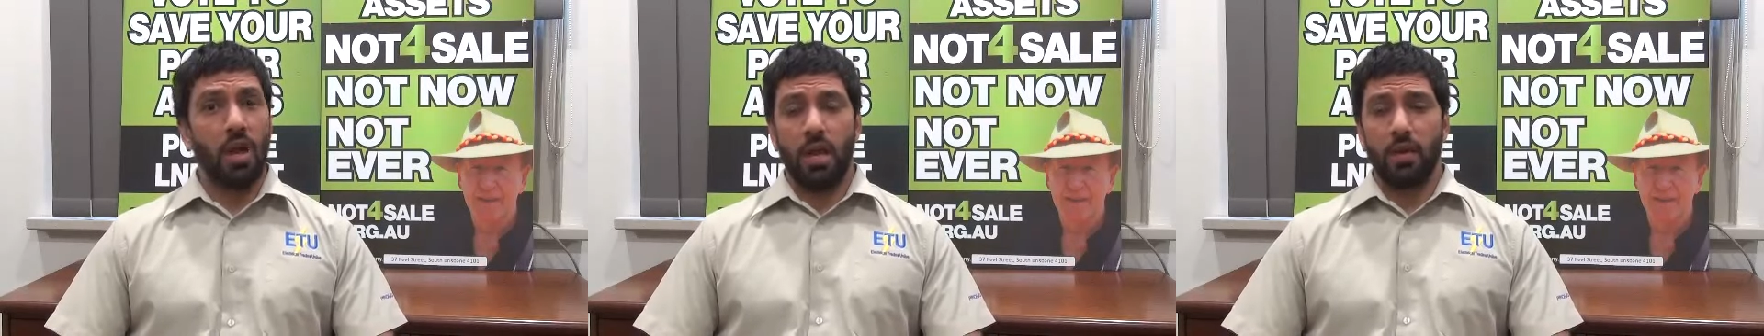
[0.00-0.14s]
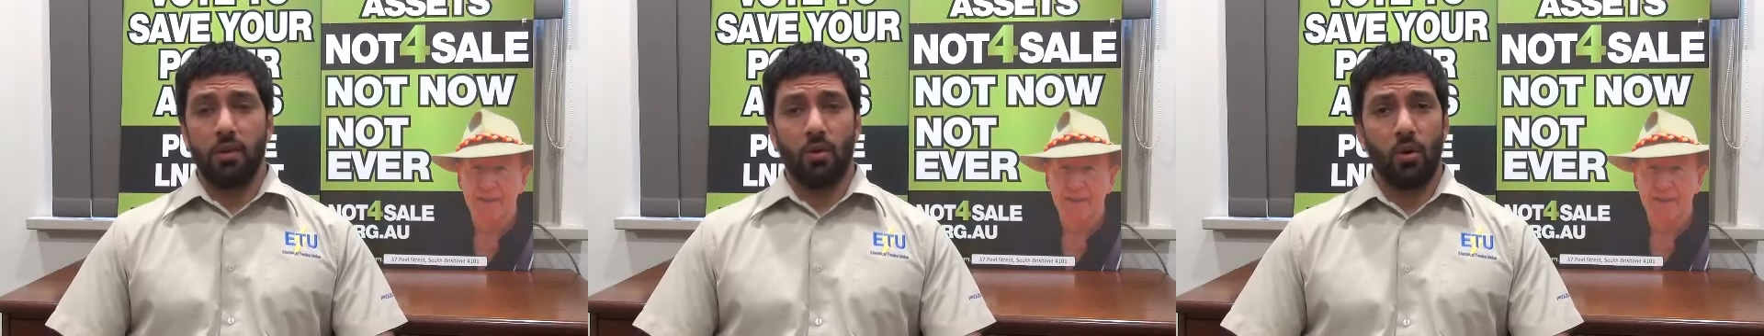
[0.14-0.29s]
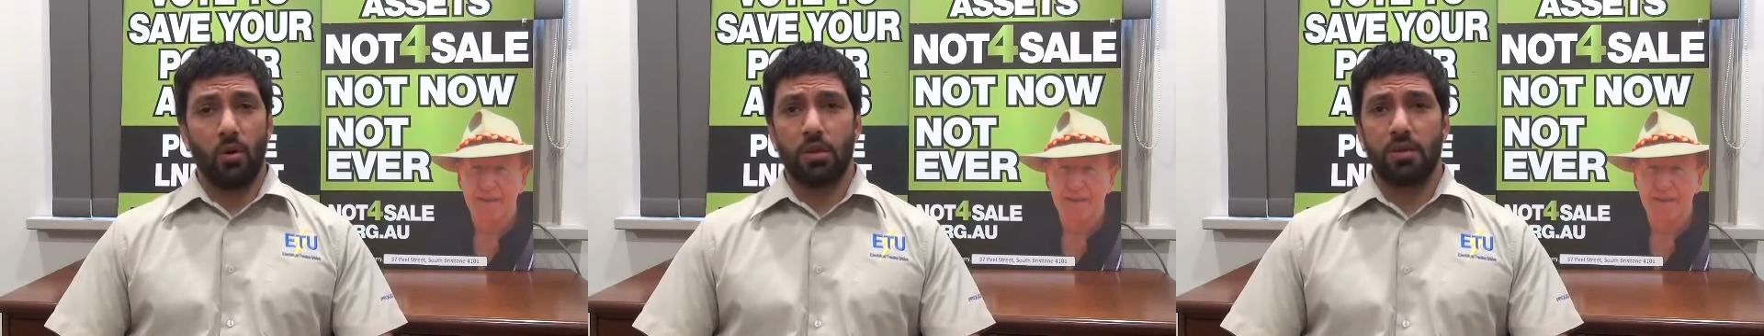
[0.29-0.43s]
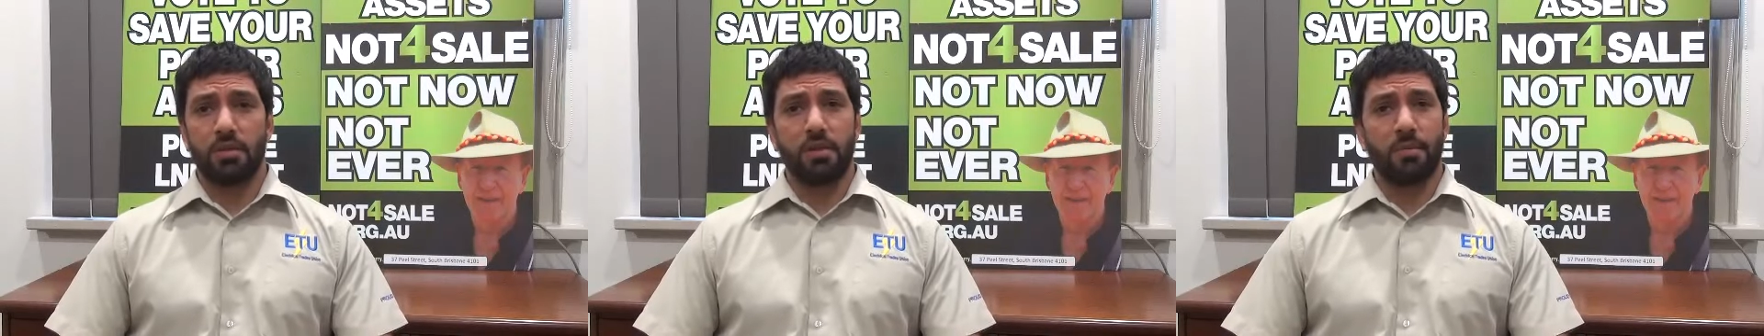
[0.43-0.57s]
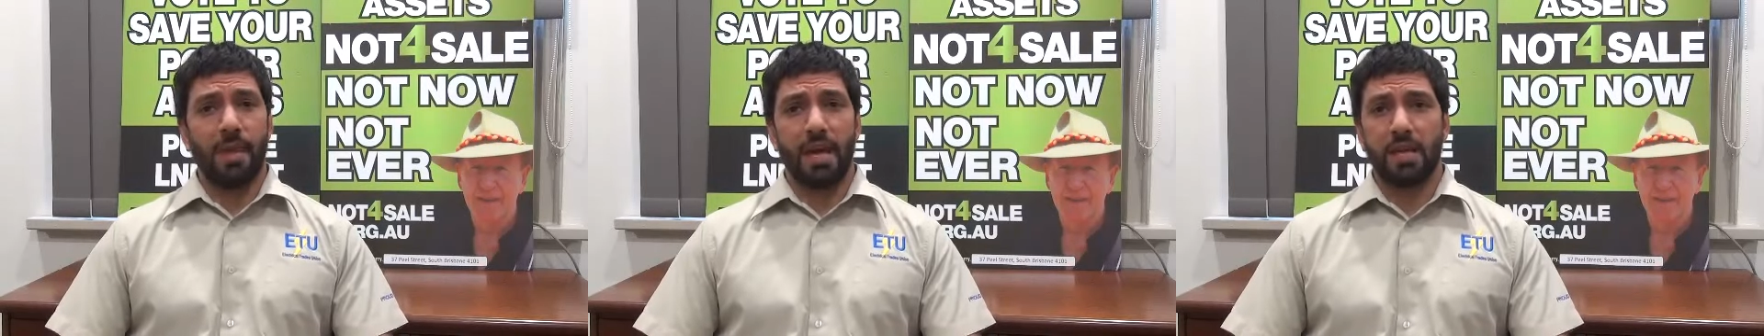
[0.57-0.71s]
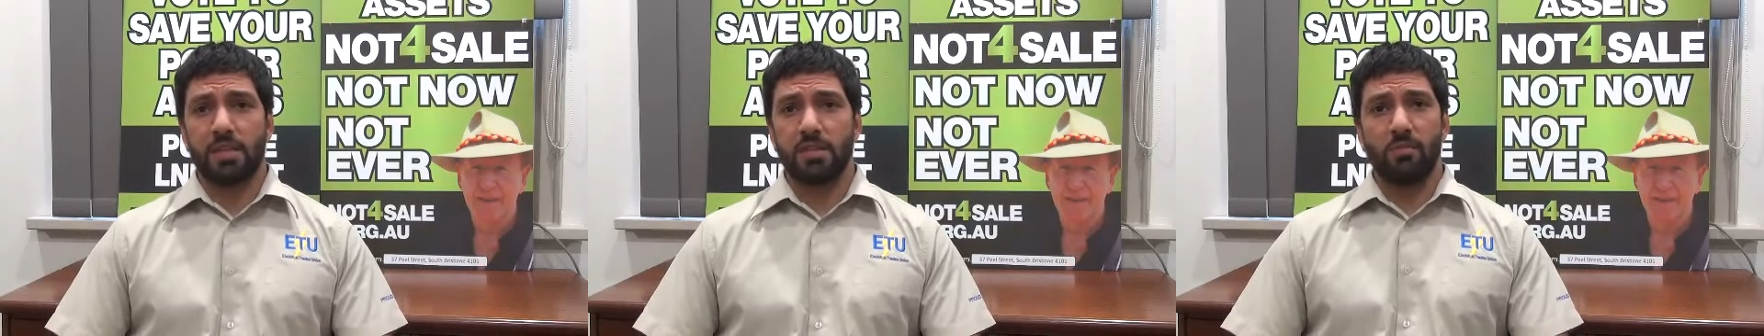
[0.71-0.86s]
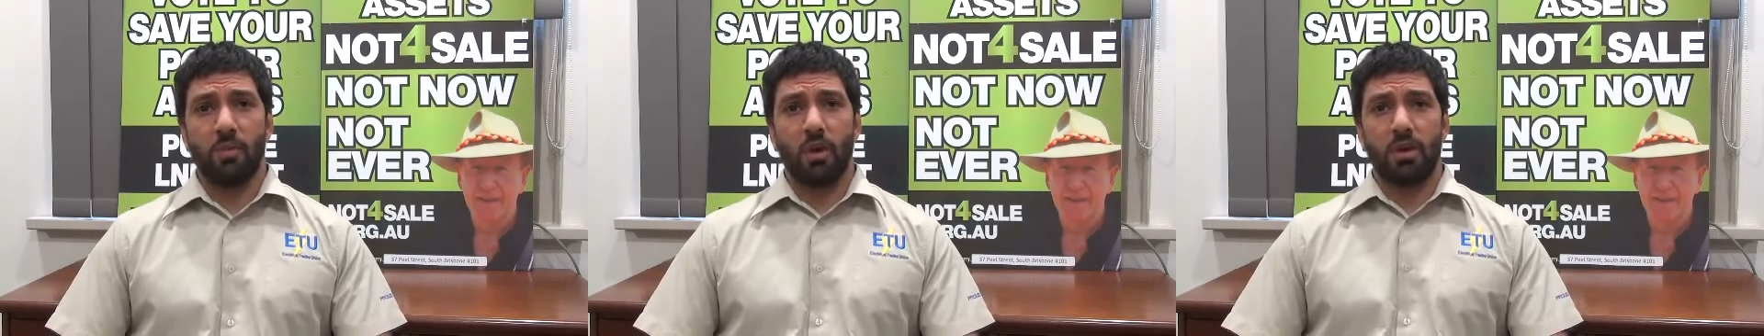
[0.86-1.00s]
in order to
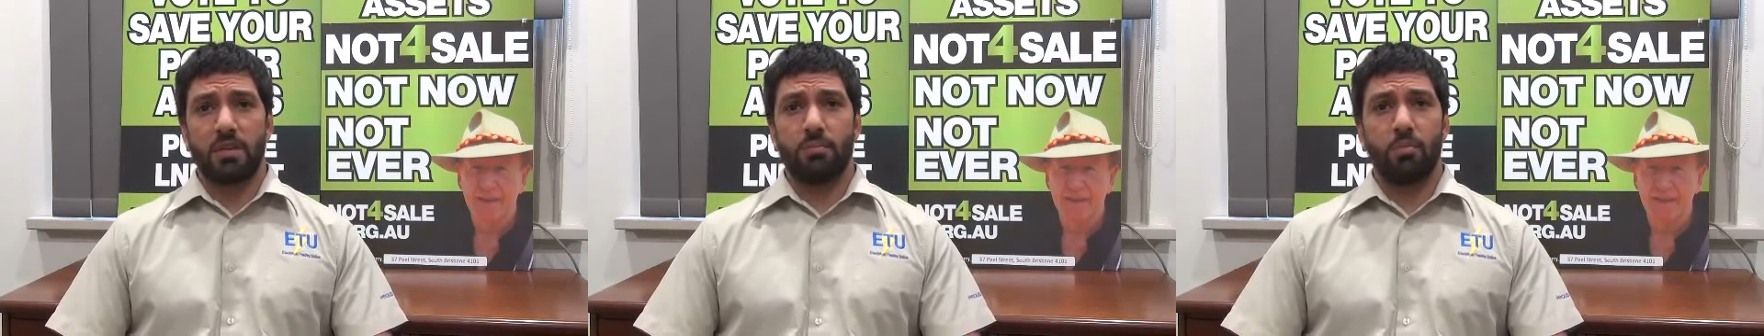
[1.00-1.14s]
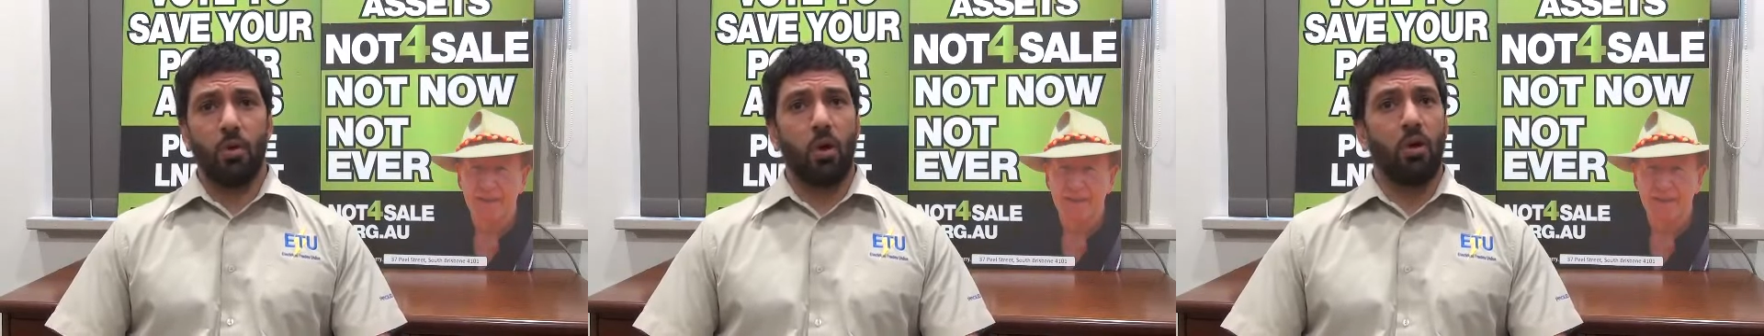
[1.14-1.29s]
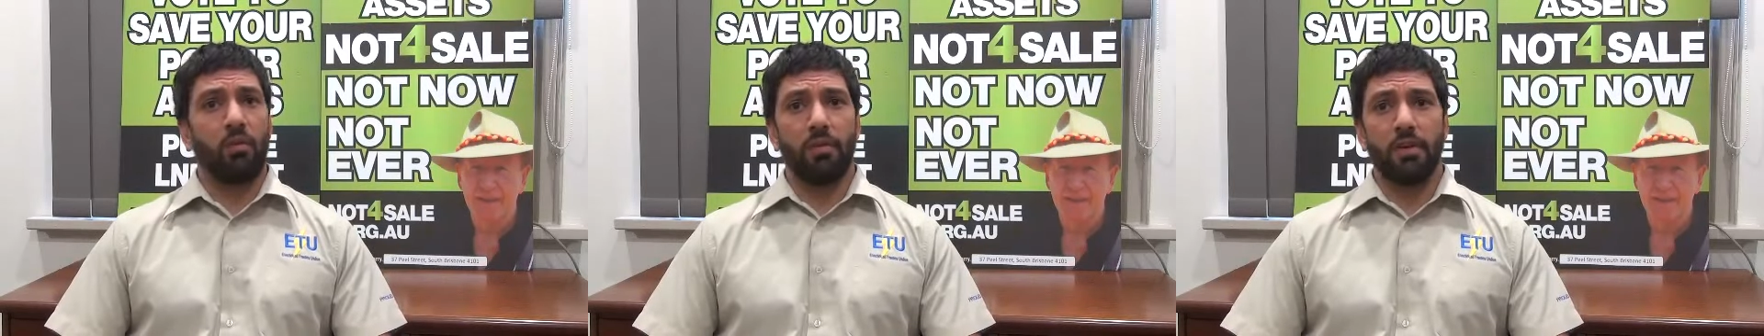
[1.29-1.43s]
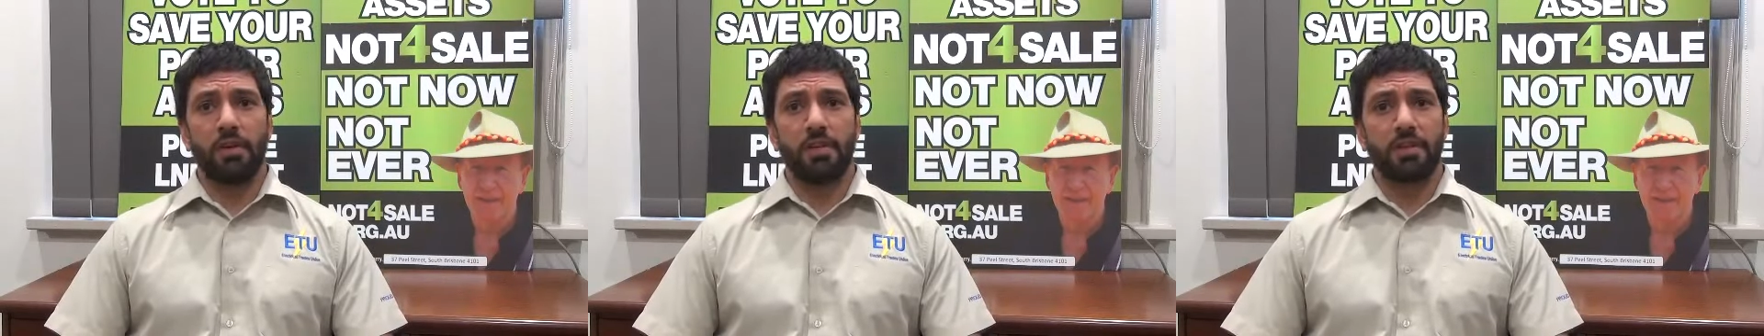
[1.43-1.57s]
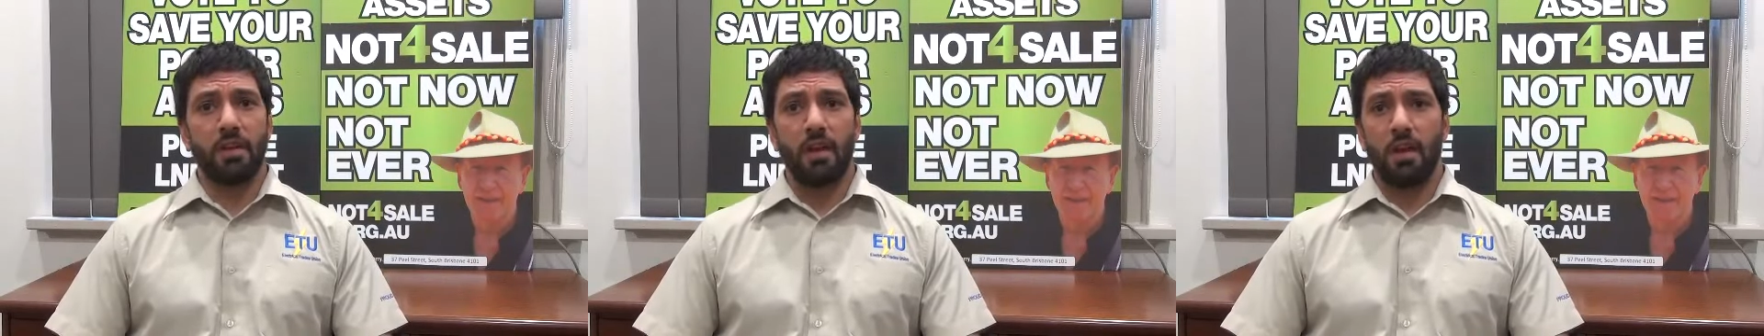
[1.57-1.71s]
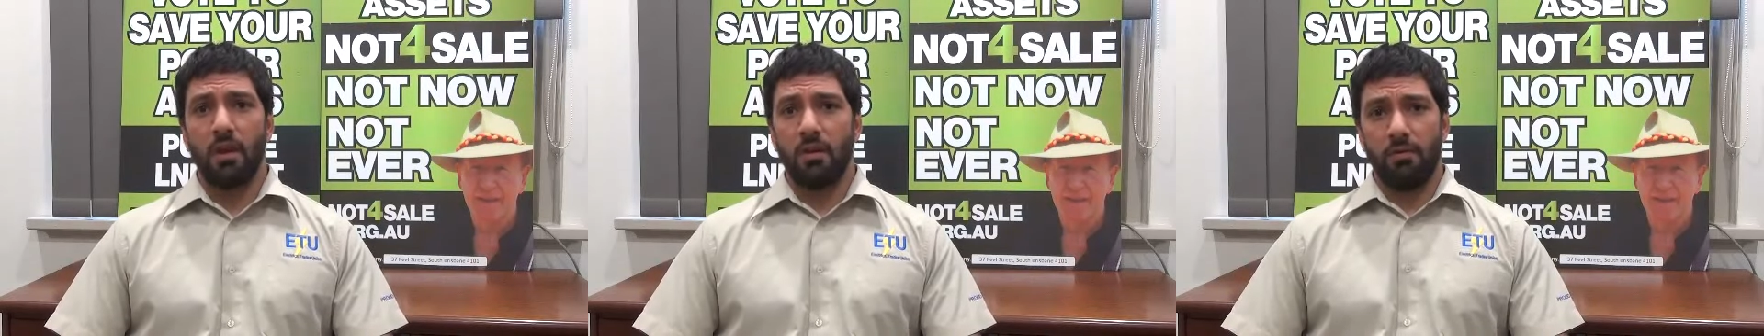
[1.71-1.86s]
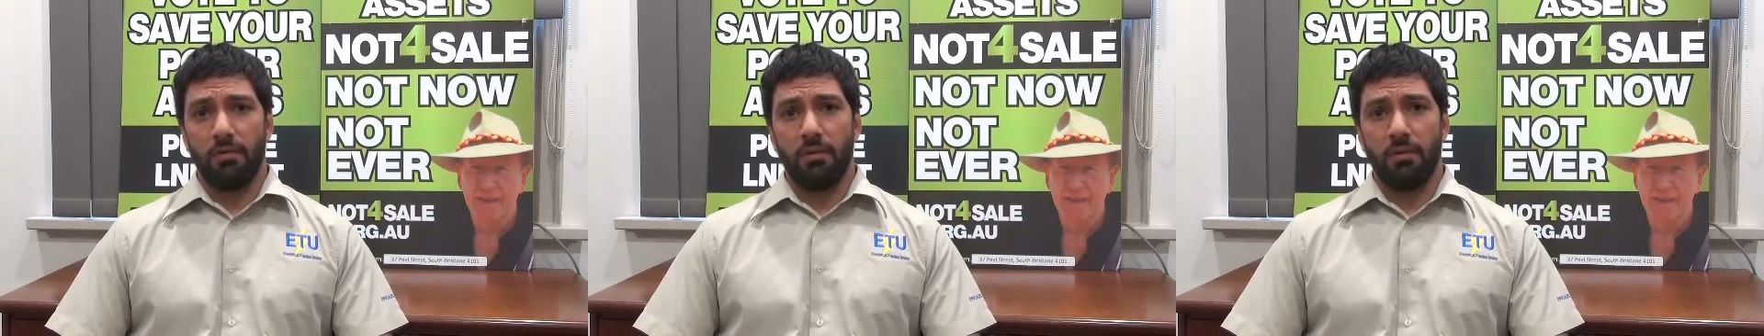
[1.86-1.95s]
maximise profits